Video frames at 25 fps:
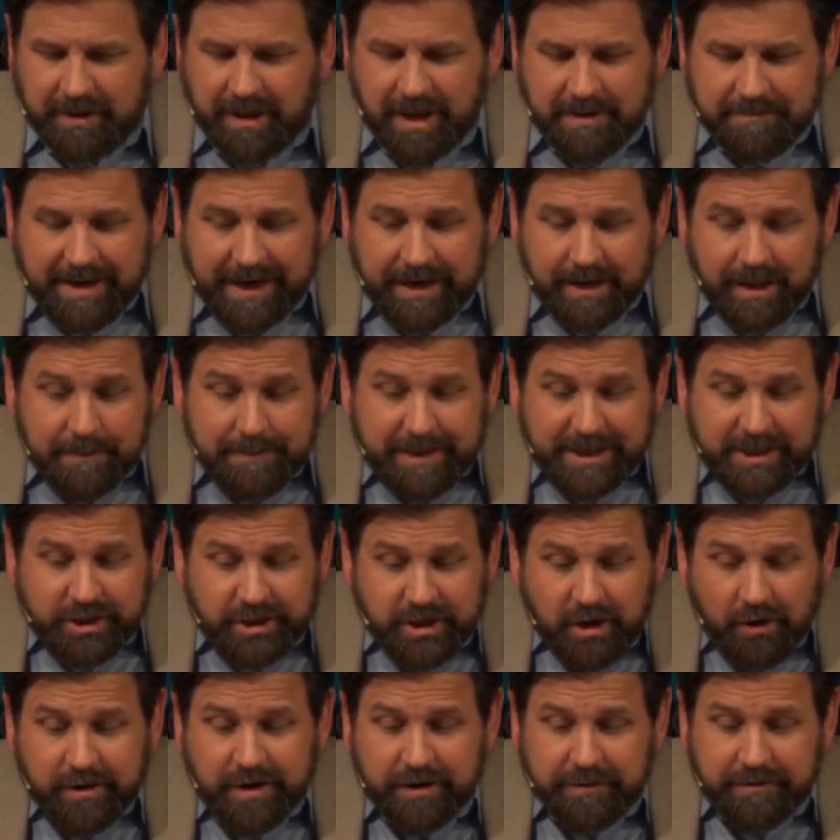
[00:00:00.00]
Let me, let me
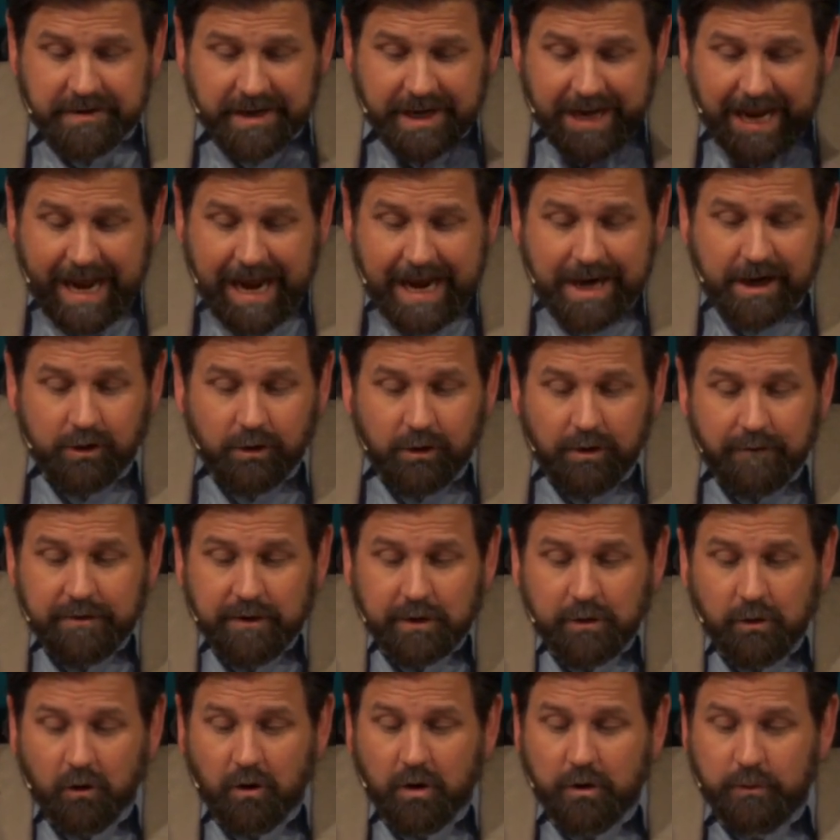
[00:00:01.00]
show you. The anger of
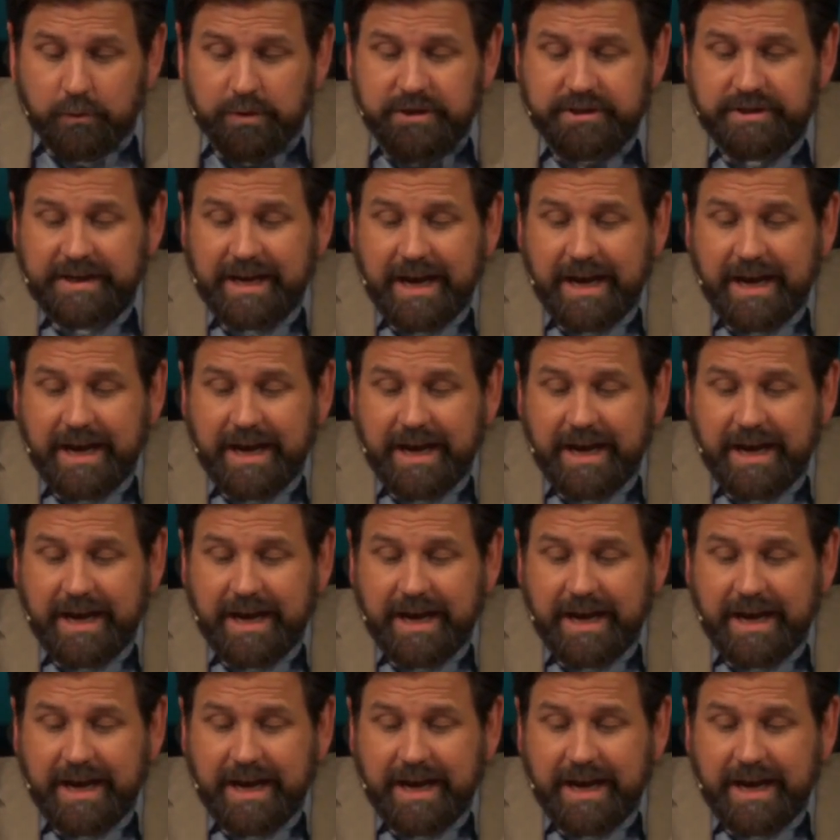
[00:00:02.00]
the Lord was